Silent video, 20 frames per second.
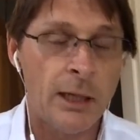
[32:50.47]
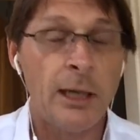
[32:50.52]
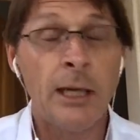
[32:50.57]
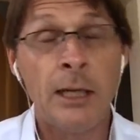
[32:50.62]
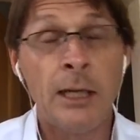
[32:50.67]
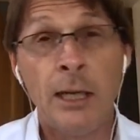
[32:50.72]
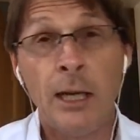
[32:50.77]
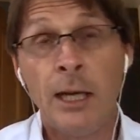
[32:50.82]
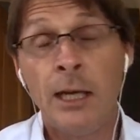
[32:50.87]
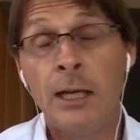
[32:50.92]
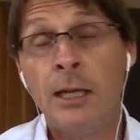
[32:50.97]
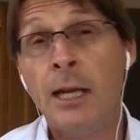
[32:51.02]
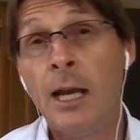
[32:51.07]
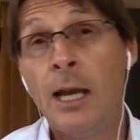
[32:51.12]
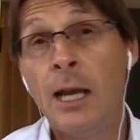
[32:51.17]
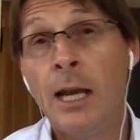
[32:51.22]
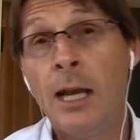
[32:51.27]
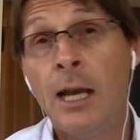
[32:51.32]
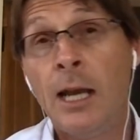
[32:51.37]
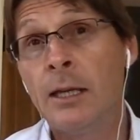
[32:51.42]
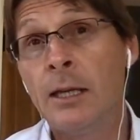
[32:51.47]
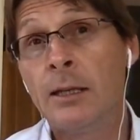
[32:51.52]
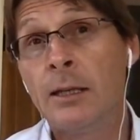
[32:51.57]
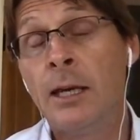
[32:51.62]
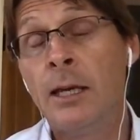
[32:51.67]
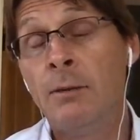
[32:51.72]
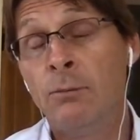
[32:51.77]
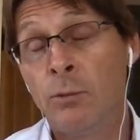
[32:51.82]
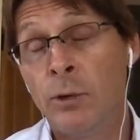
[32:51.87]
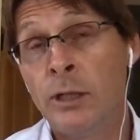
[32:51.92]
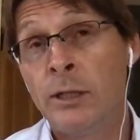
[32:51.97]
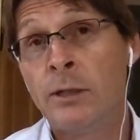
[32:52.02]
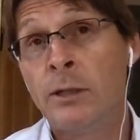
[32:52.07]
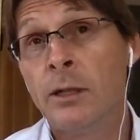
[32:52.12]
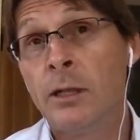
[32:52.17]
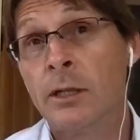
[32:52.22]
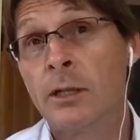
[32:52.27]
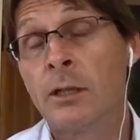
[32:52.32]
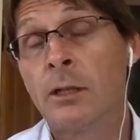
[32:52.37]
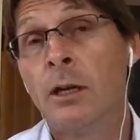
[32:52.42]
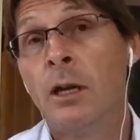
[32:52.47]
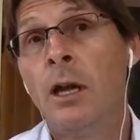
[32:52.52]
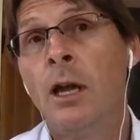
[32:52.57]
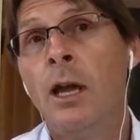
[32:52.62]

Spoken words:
in ethics, in research?